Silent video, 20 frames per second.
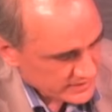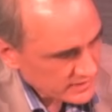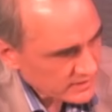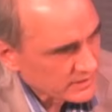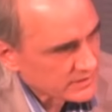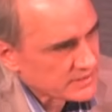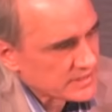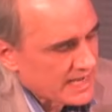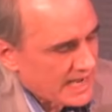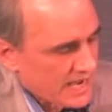
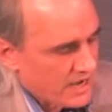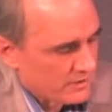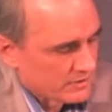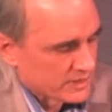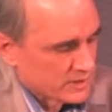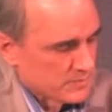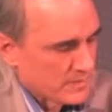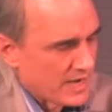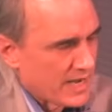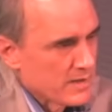little
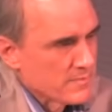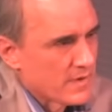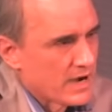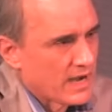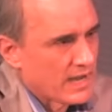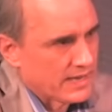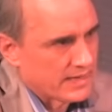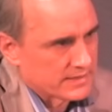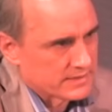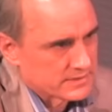doubt in my
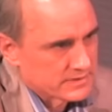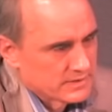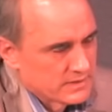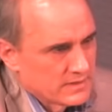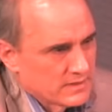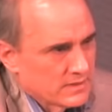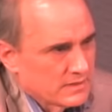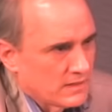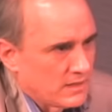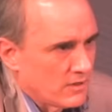mind,
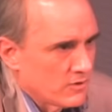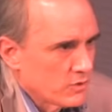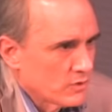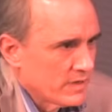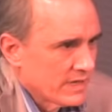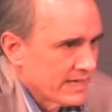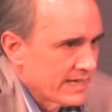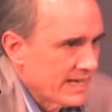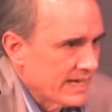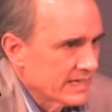although
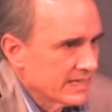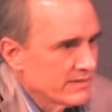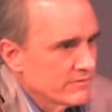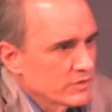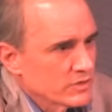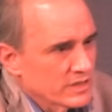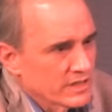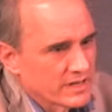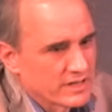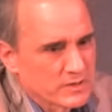I can't give
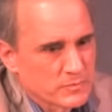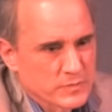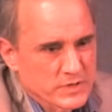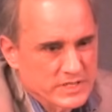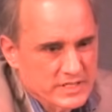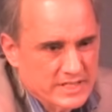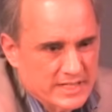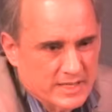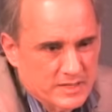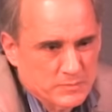you
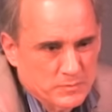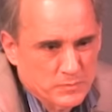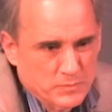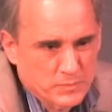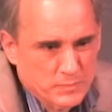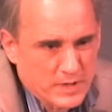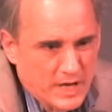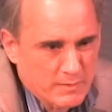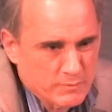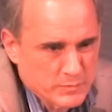100%
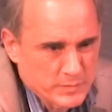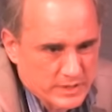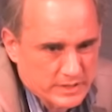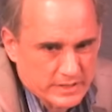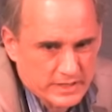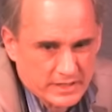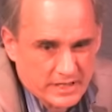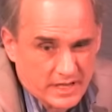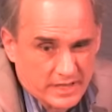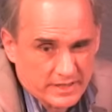
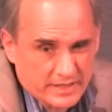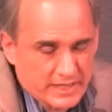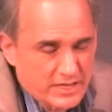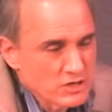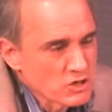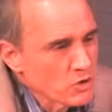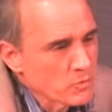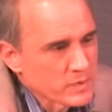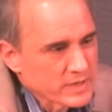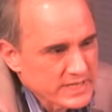probability on it,
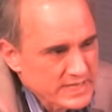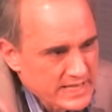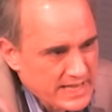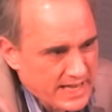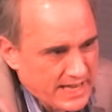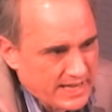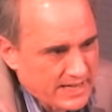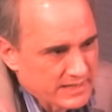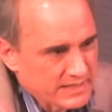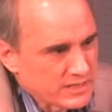and nobody
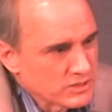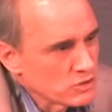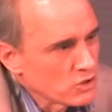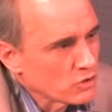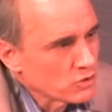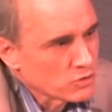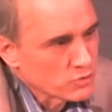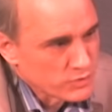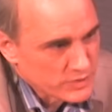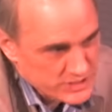can, and
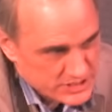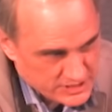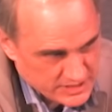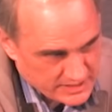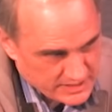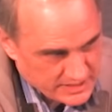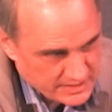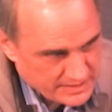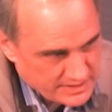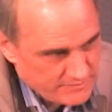no
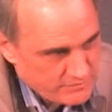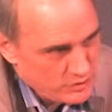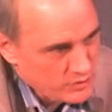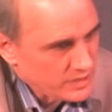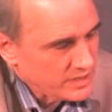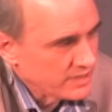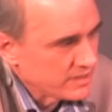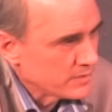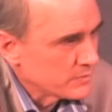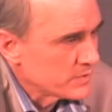Christian can give you
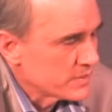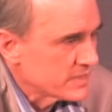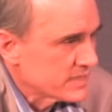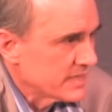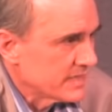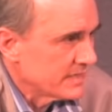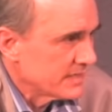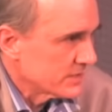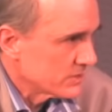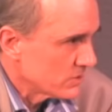
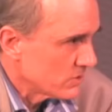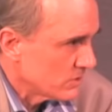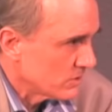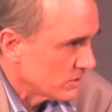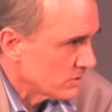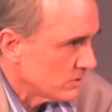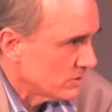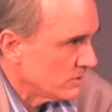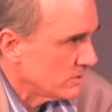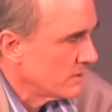100%
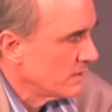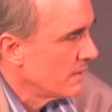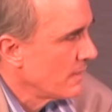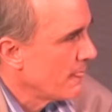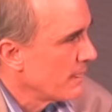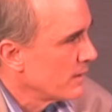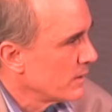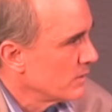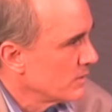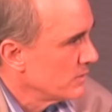historical
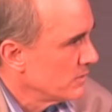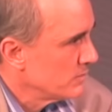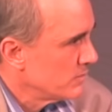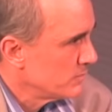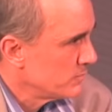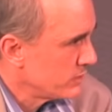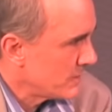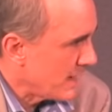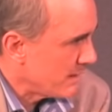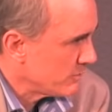
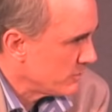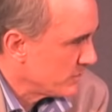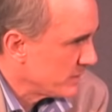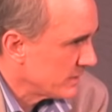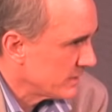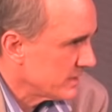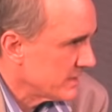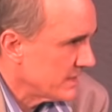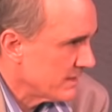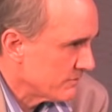
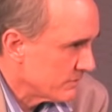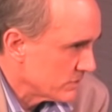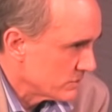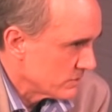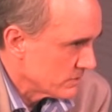probability of the